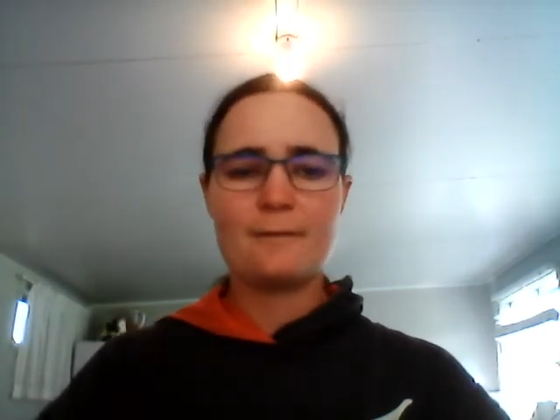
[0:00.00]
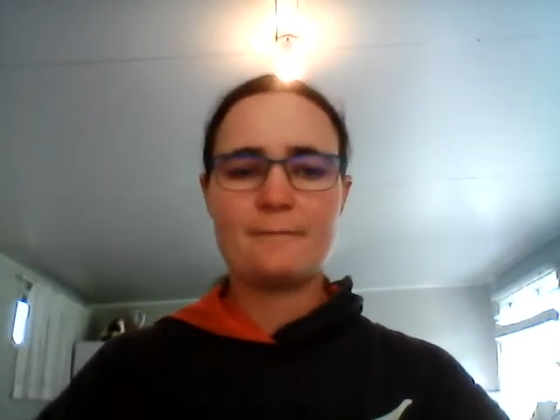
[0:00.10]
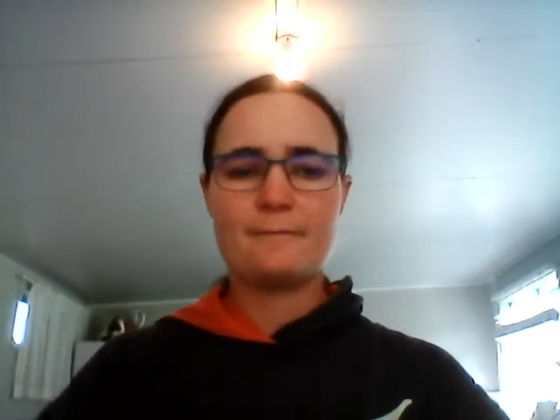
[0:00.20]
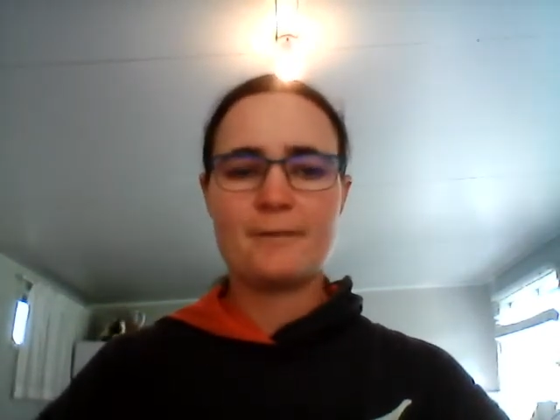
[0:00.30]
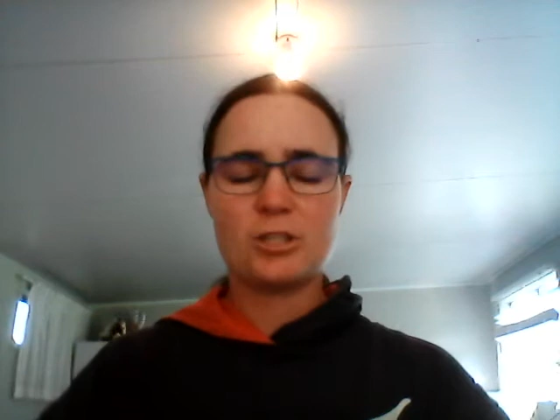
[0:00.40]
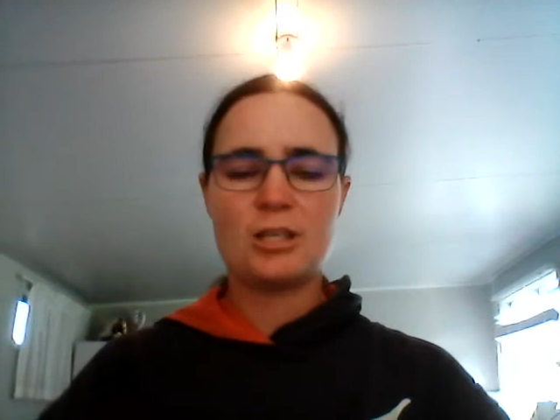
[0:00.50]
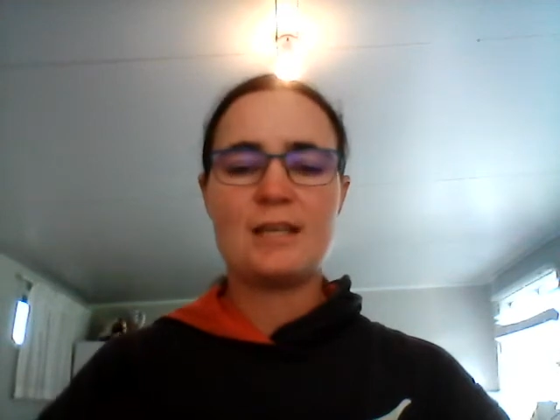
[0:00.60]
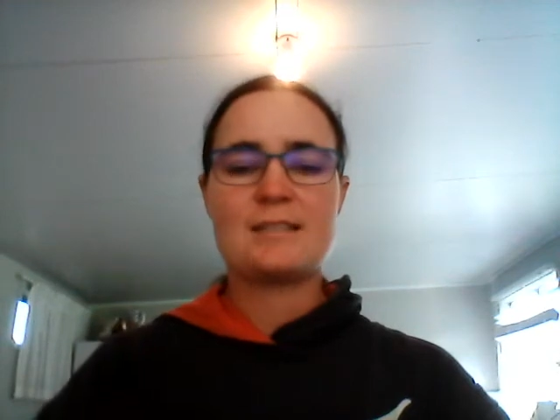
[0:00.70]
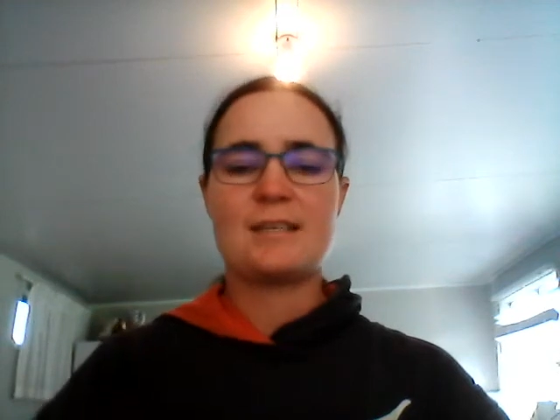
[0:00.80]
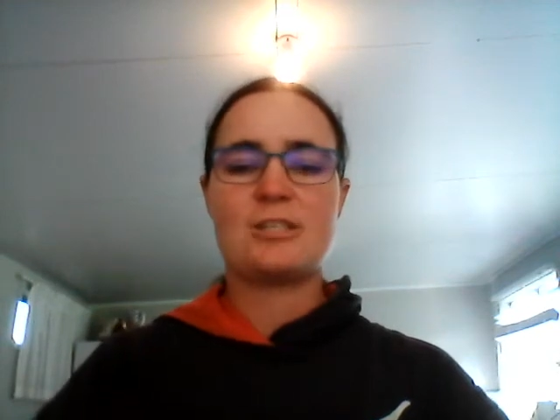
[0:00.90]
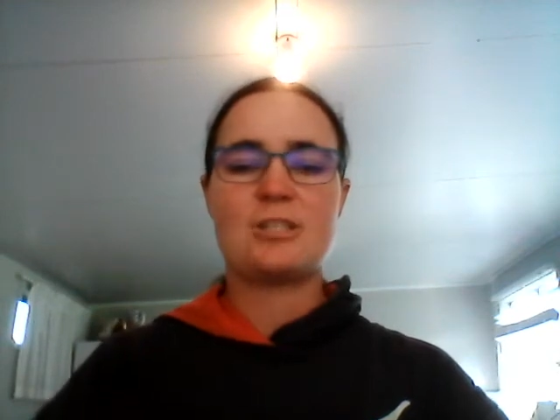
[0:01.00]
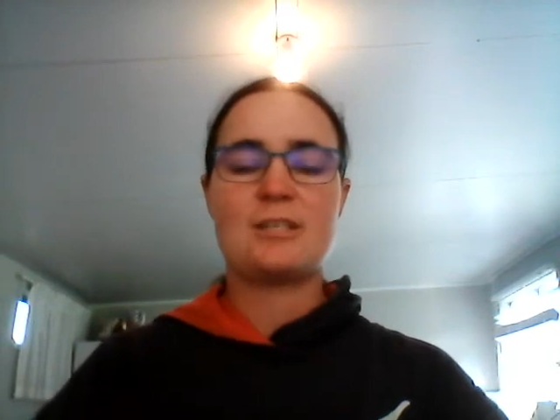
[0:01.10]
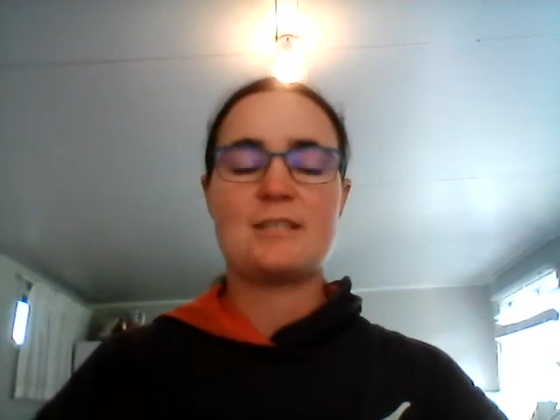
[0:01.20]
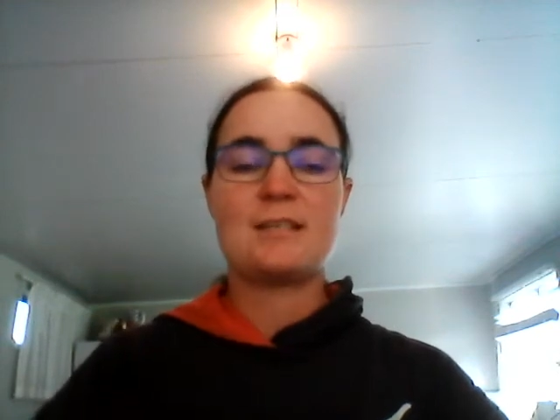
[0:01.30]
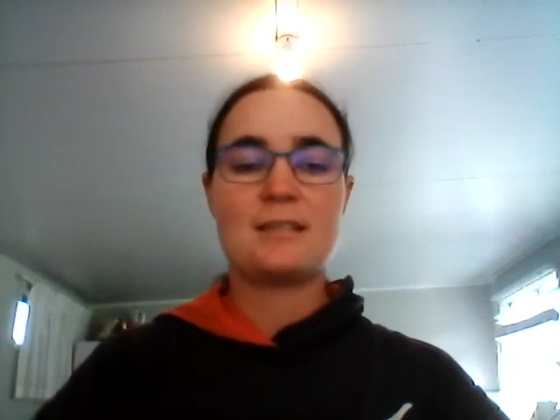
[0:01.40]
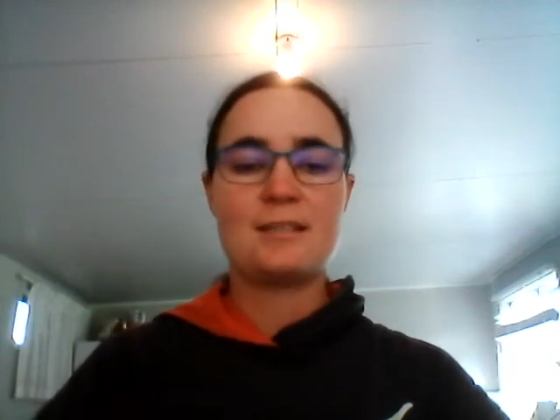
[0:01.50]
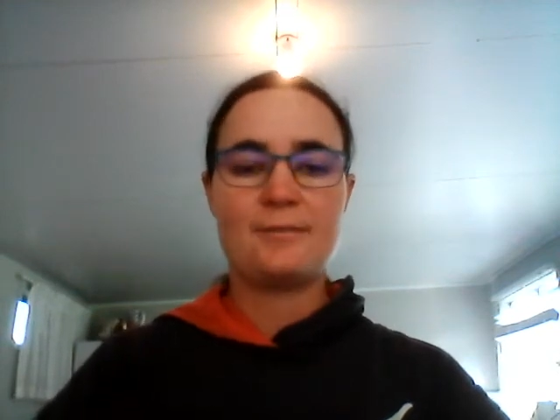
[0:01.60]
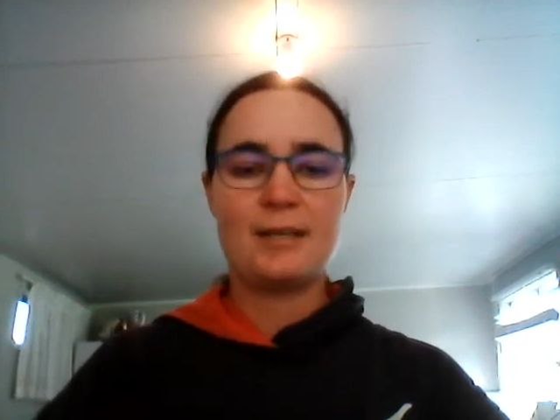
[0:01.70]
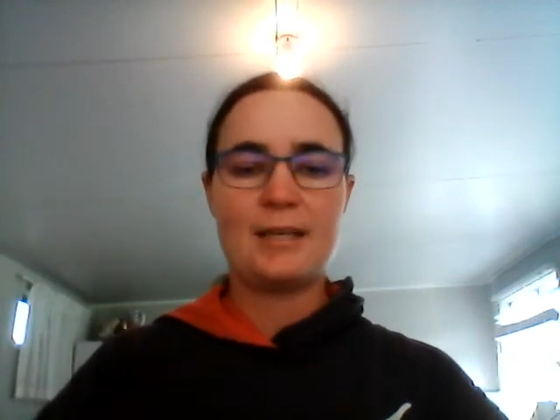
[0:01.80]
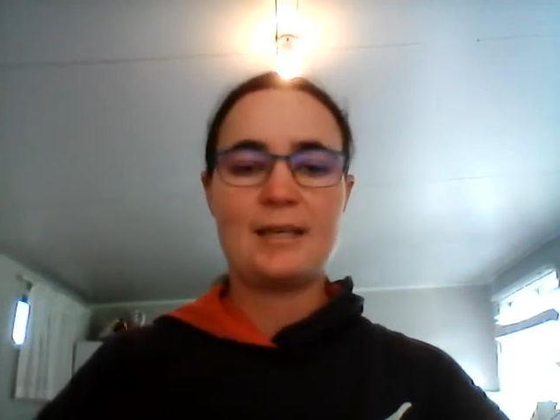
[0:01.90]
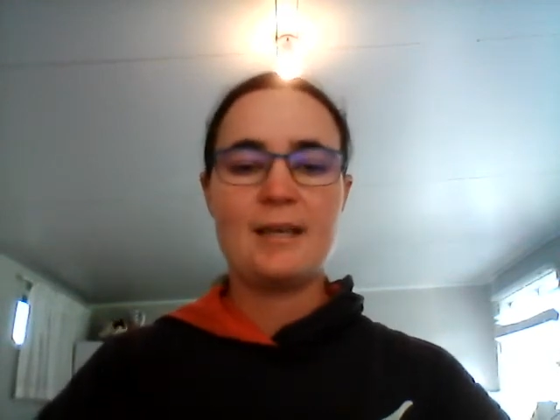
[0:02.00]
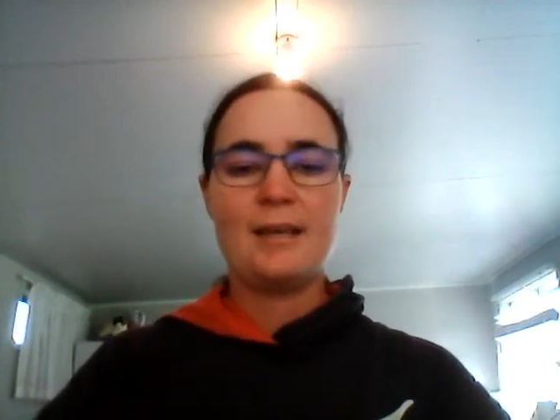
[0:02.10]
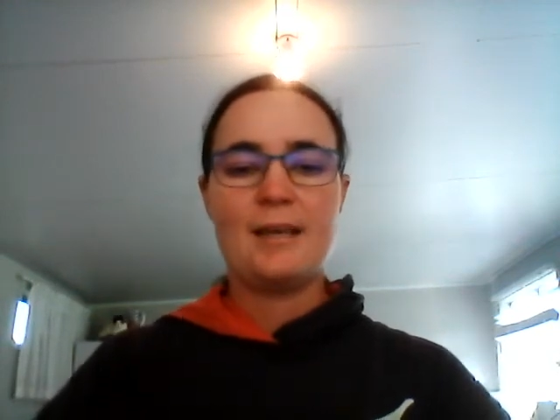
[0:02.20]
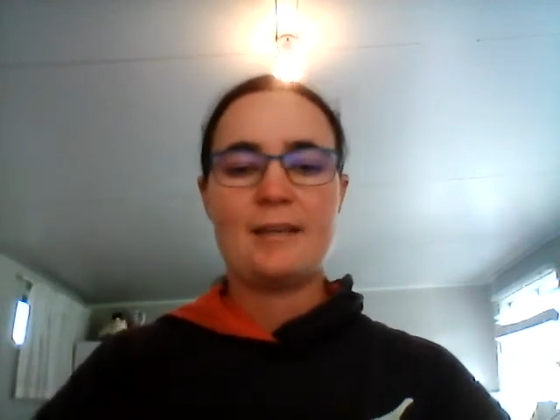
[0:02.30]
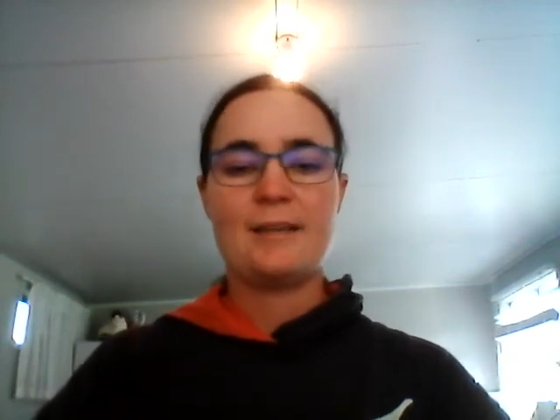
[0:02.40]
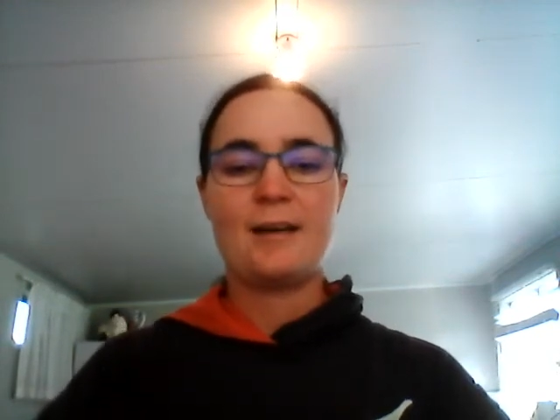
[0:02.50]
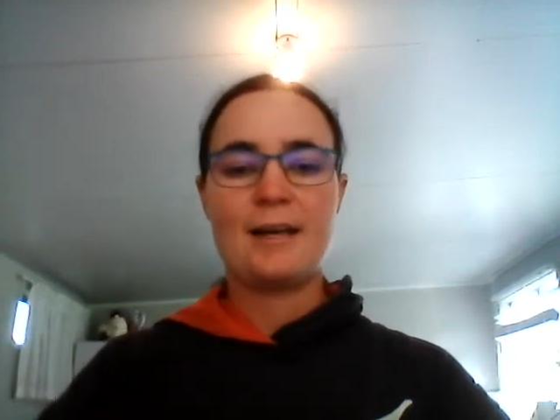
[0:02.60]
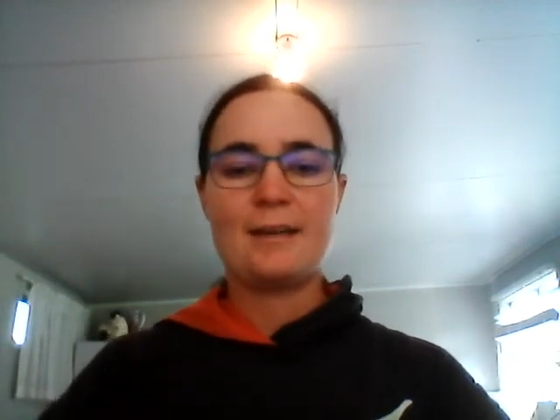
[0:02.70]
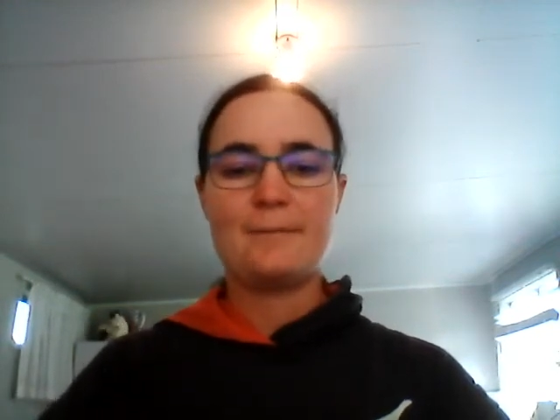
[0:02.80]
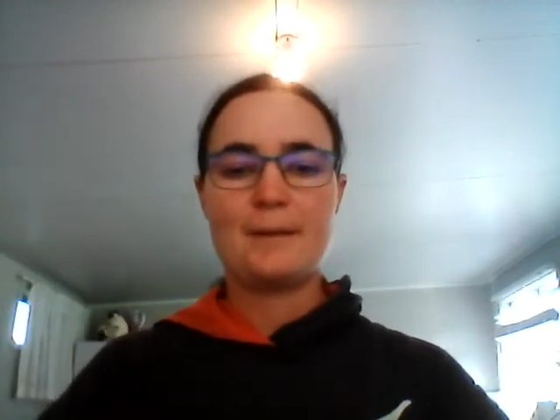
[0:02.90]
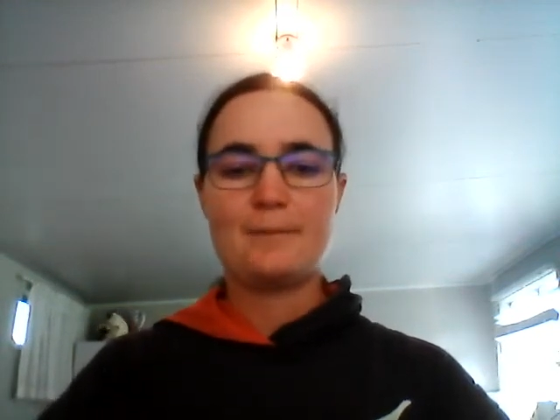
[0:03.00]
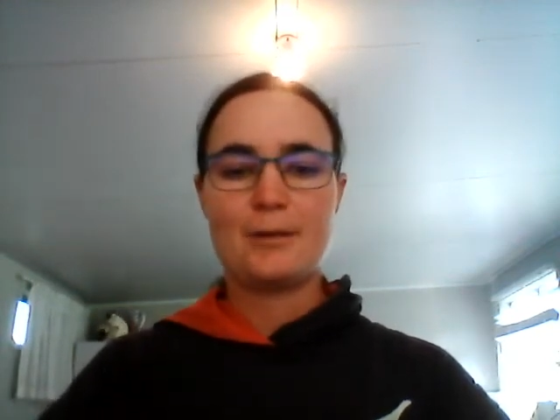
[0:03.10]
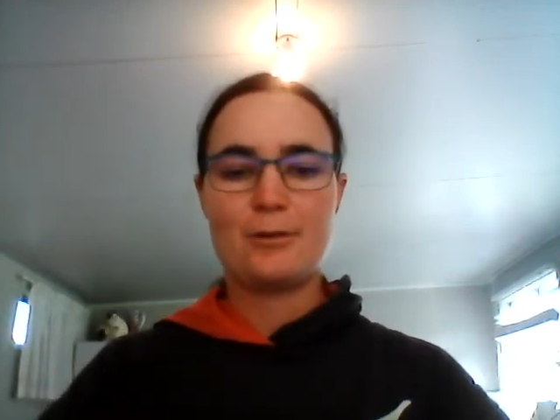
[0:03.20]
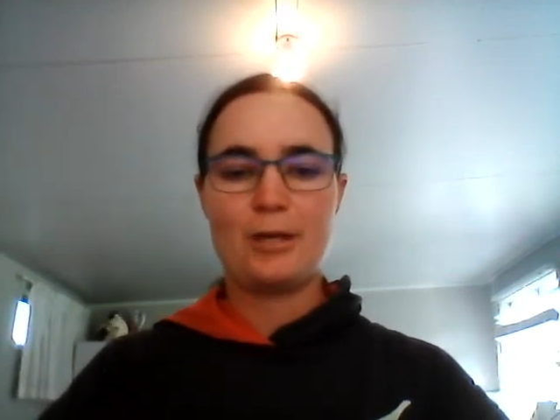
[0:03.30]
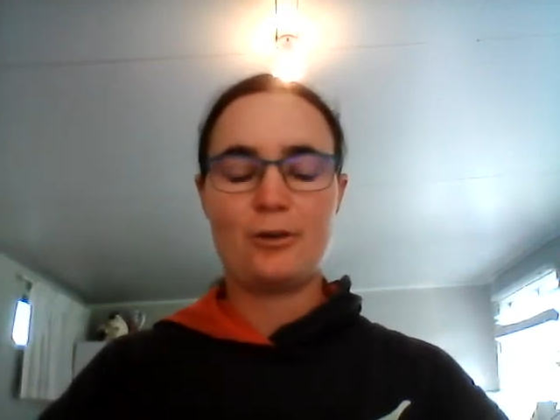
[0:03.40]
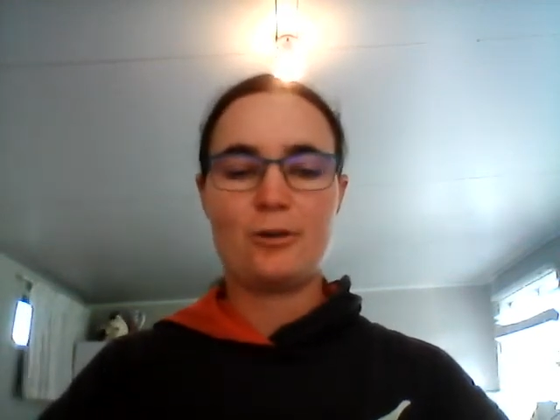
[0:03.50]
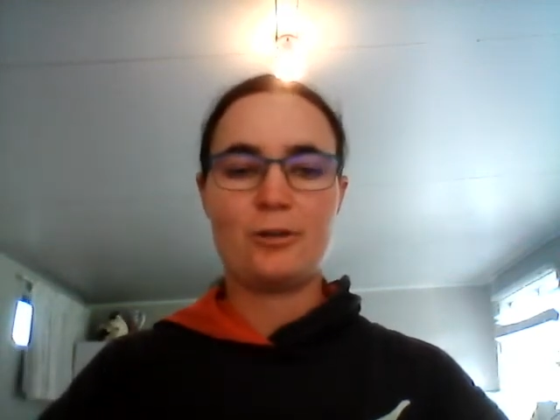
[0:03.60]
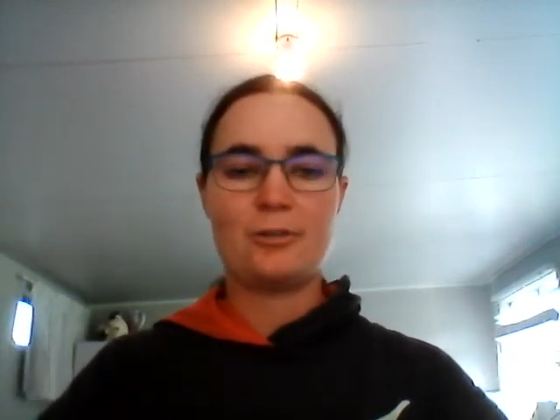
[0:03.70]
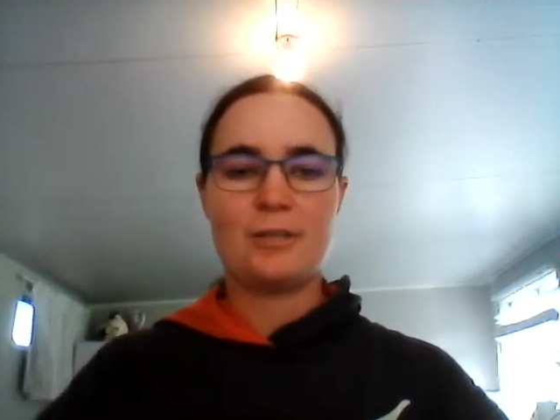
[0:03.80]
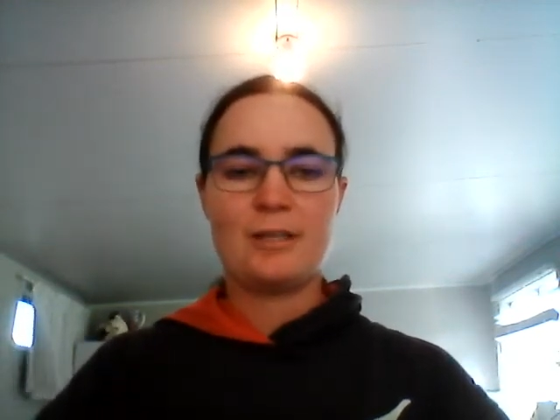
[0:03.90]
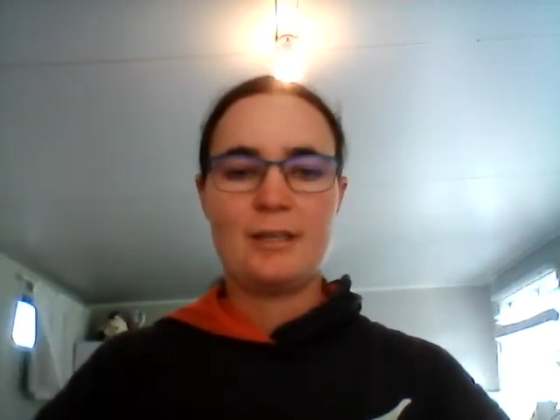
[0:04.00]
Visualization is an activity that I have been building on